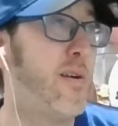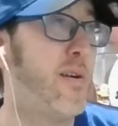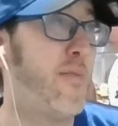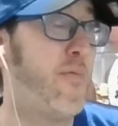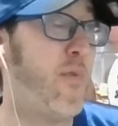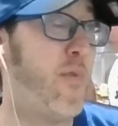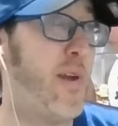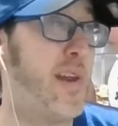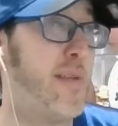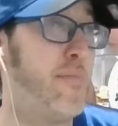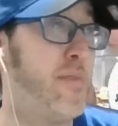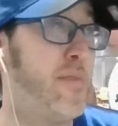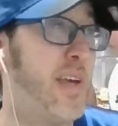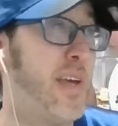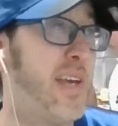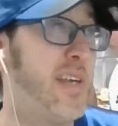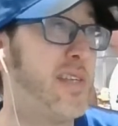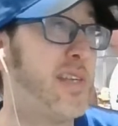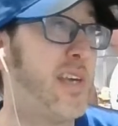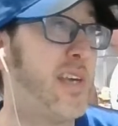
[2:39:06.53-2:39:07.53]

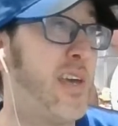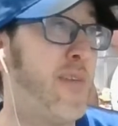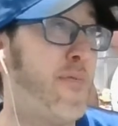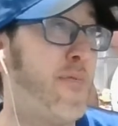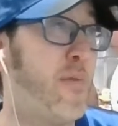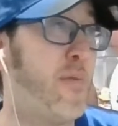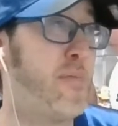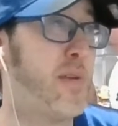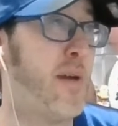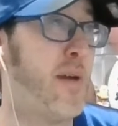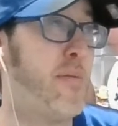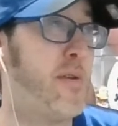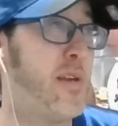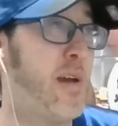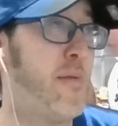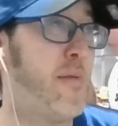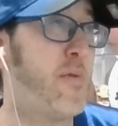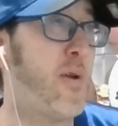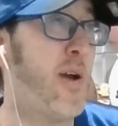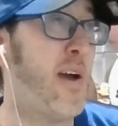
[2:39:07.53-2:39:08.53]
Freddie Blasey from
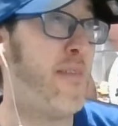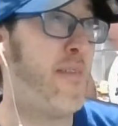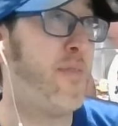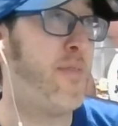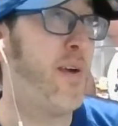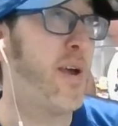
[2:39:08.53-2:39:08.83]
WWF.